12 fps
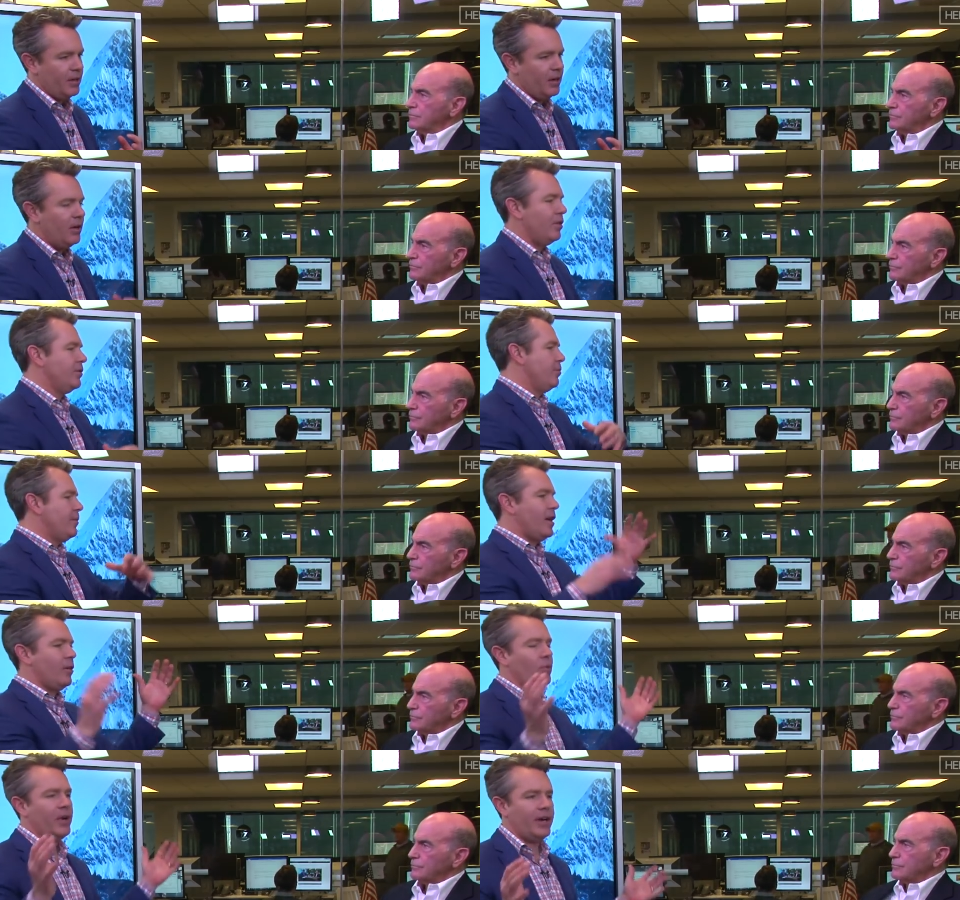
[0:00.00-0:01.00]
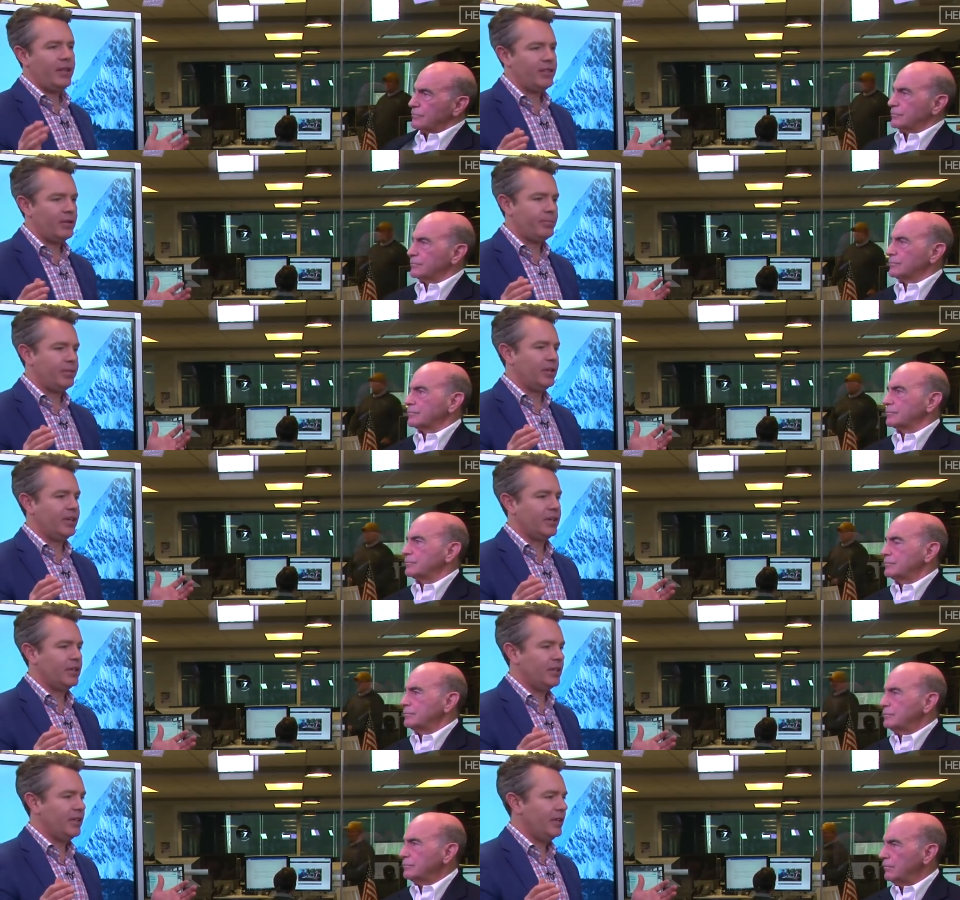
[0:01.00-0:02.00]
Speaker 1: oh, no matter what I think
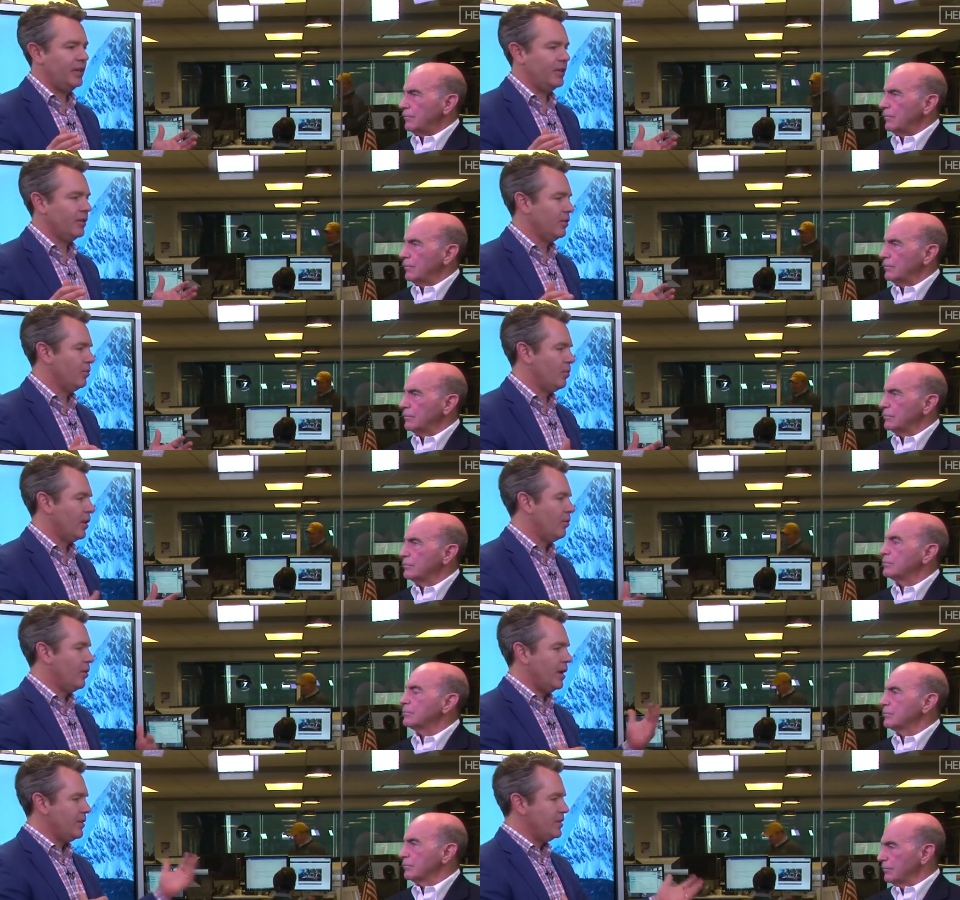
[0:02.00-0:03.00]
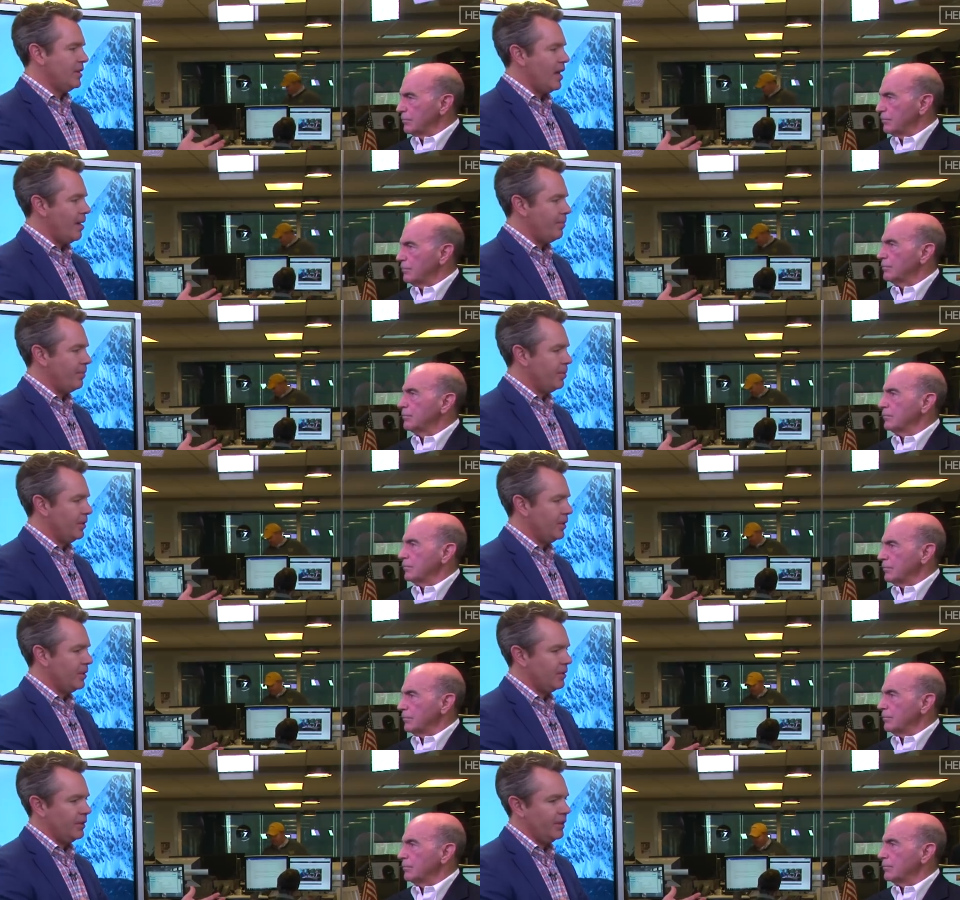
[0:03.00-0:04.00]
politically or what I want to see happen
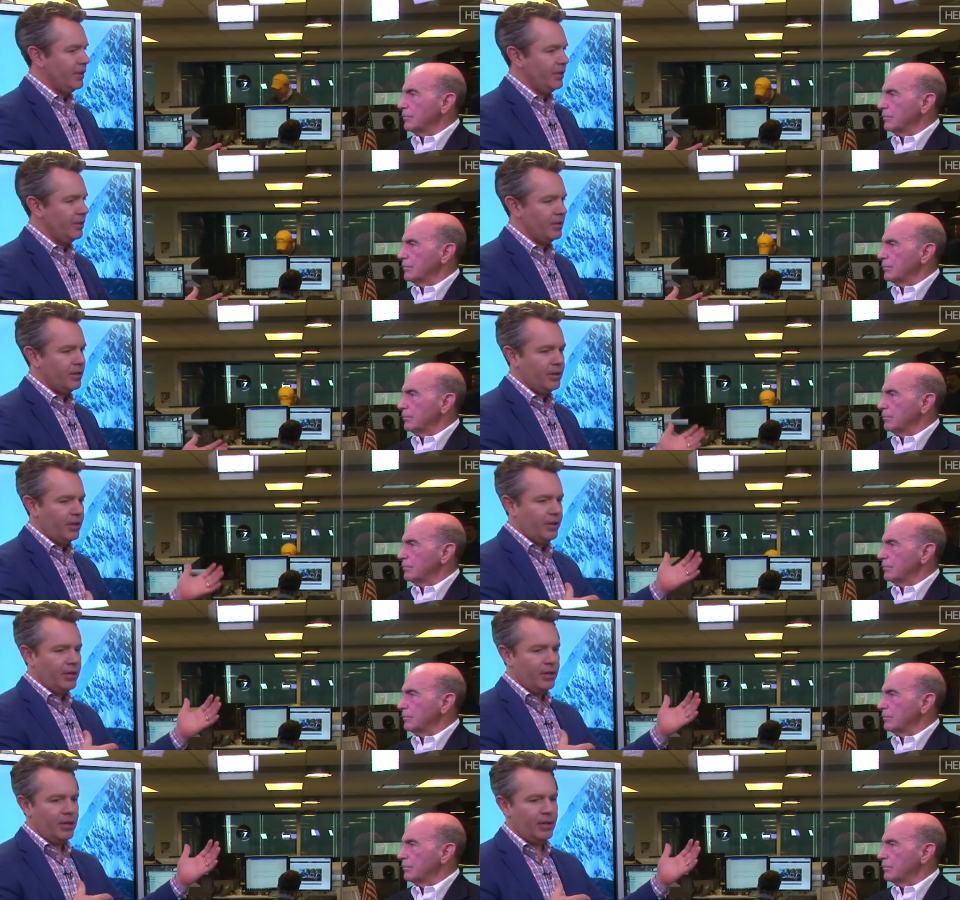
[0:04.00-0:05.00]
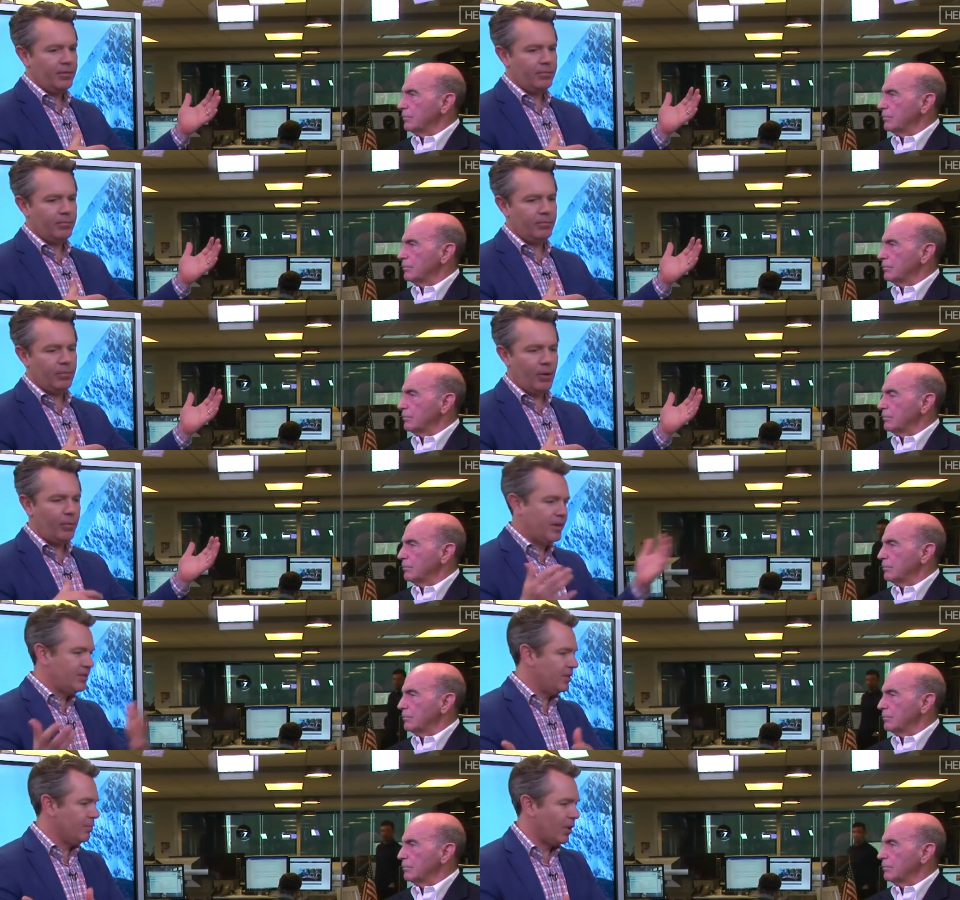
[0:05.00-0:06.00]
politically or um, I
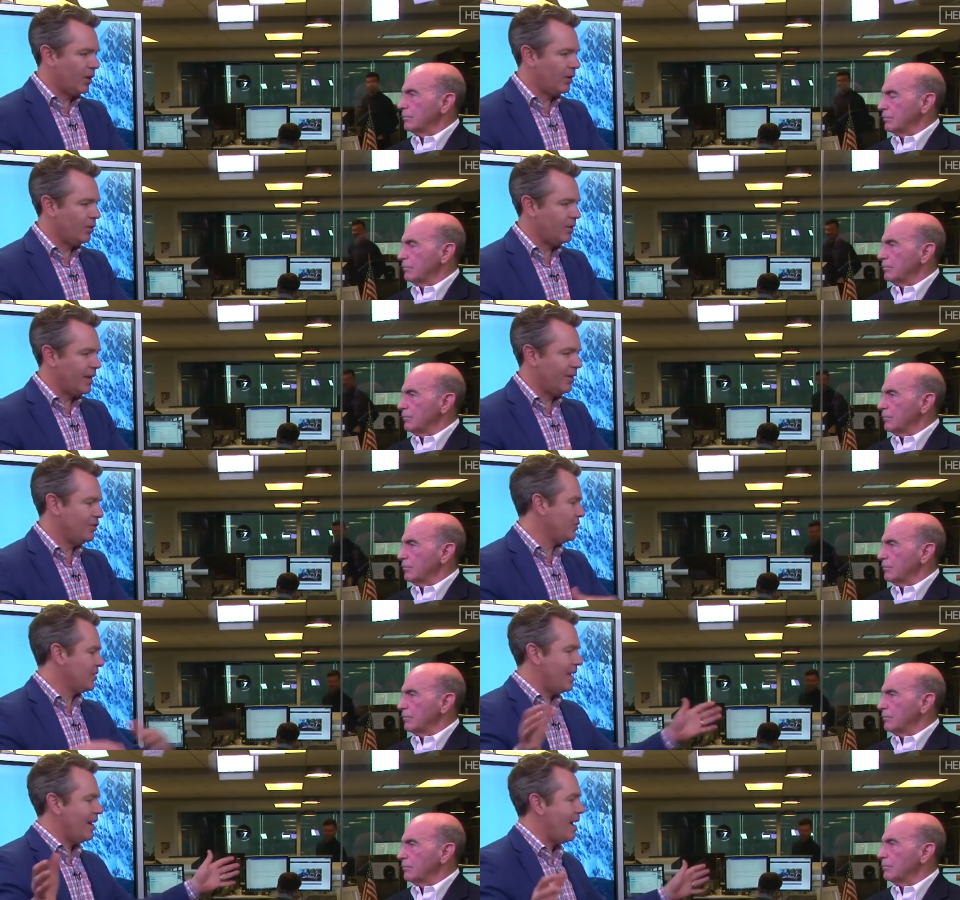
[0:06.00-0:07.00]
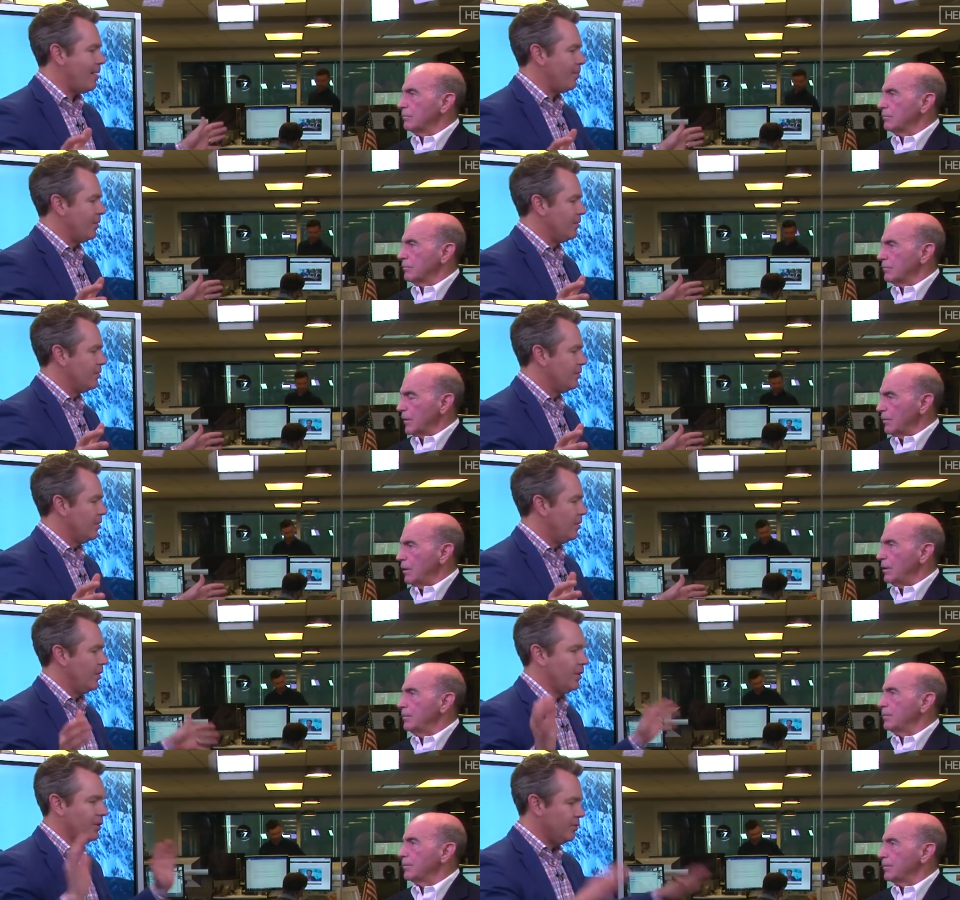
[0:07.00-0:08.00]
want to see the market go down, it just can't happen. Right.
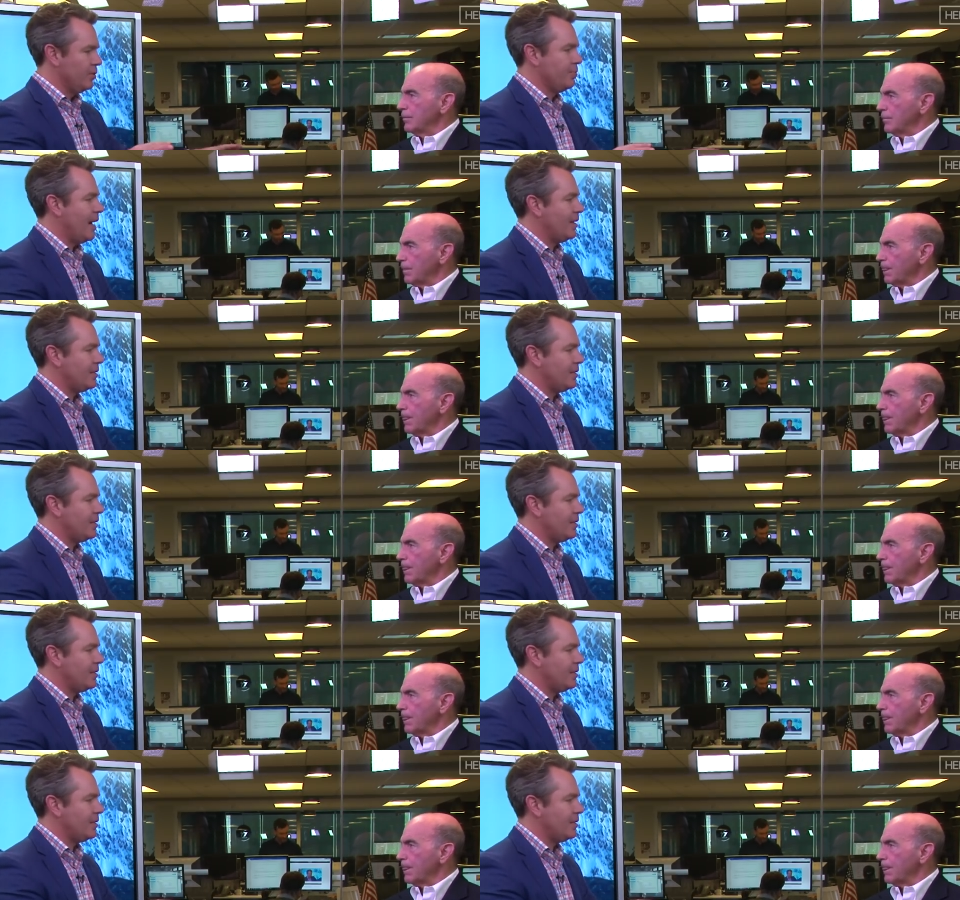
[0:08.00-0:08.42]
All you got to do is buy